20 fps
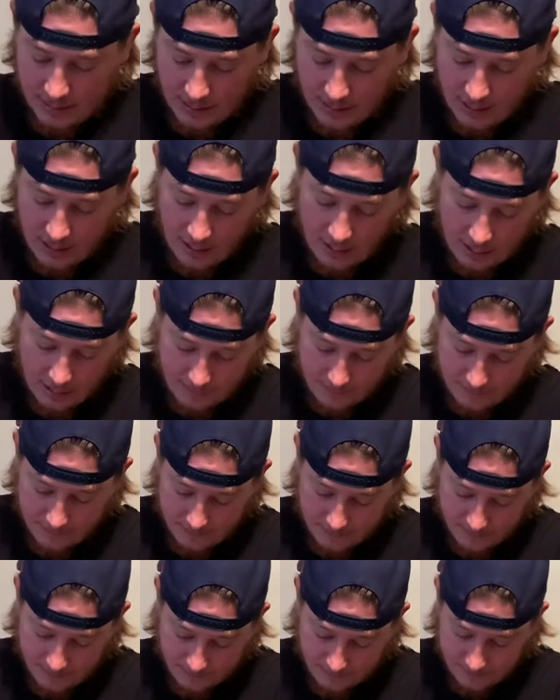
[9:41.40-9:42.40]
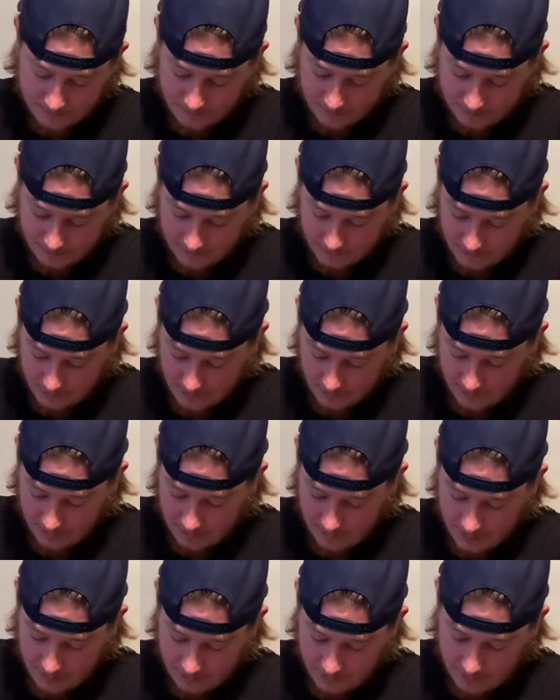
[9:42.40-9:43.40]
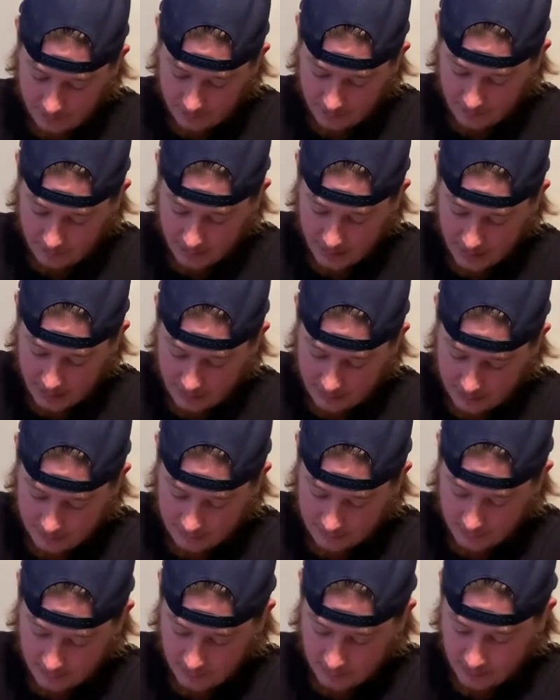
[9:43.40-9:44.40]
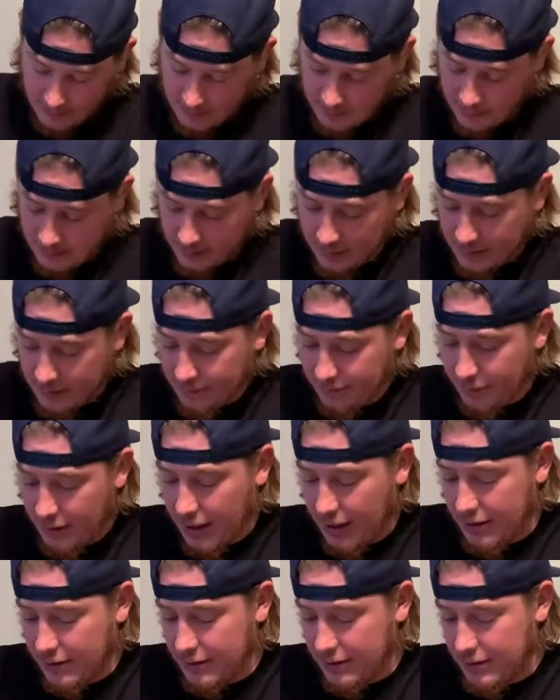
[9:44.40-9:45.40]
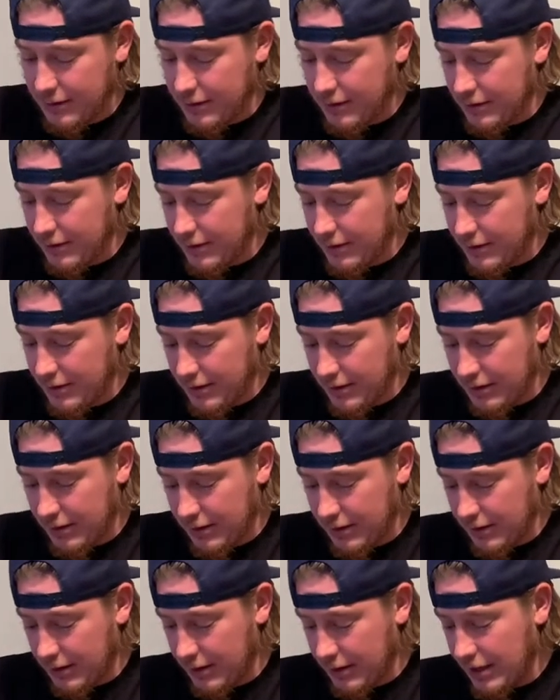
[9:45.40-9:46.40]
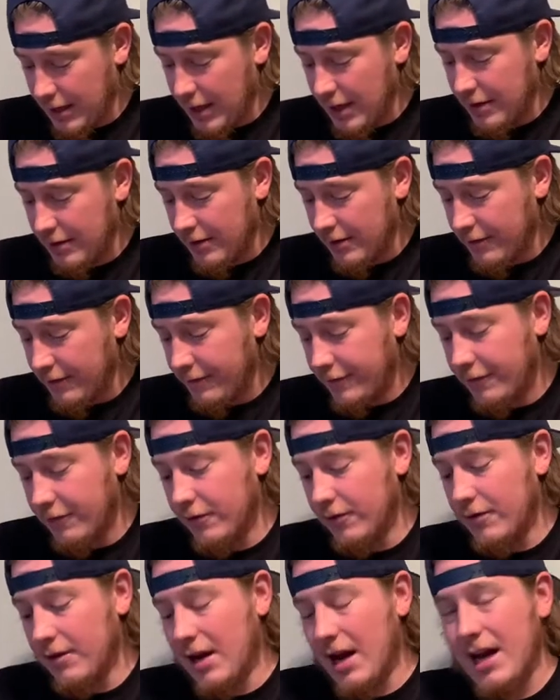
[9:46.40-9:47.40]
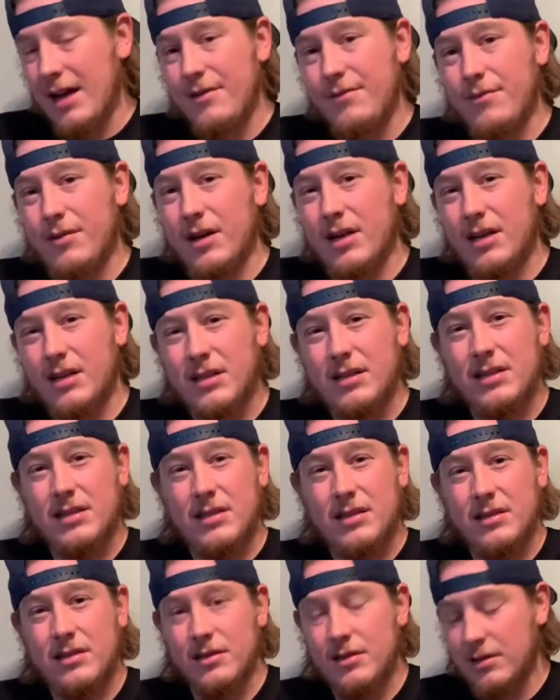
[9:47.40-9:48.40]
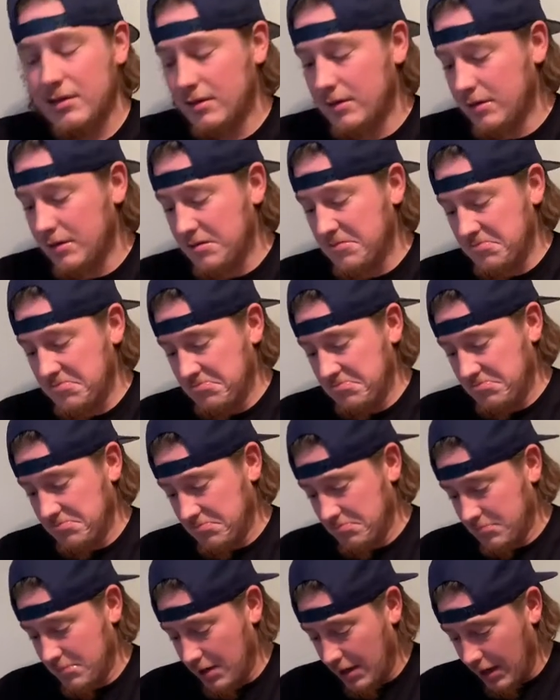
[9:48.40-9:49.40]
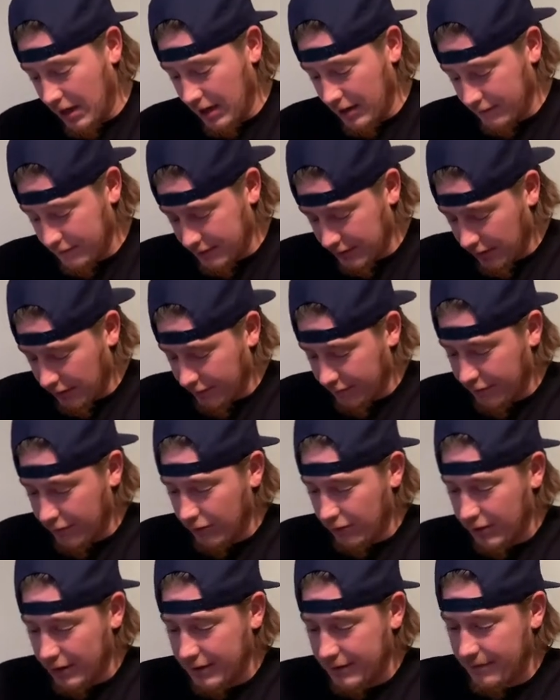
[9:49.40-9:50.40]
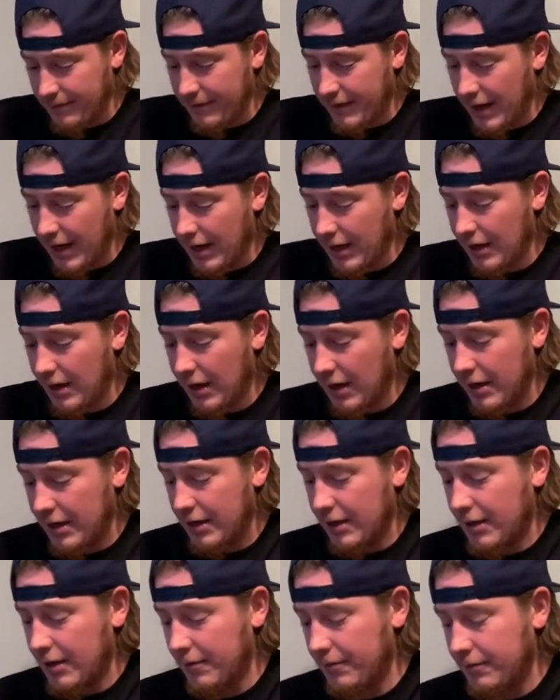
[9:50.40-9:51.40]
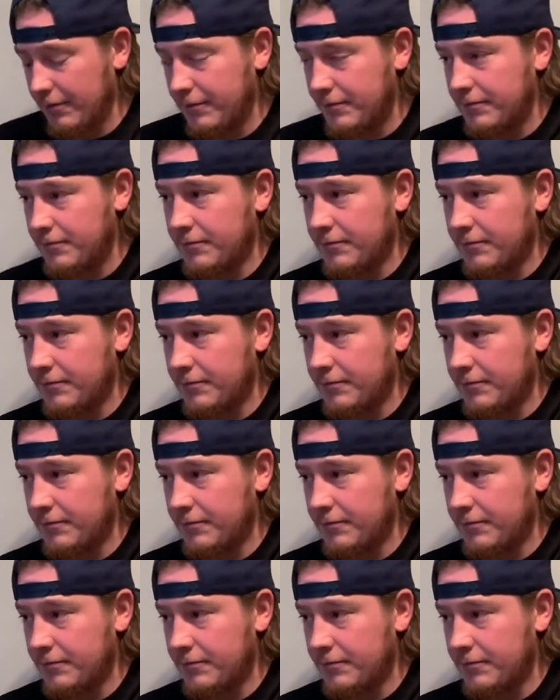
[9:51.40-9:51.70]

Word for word: Um, oh, yep, yeah, there went the bag. But, again, for nine bucks, I was all for it. And I am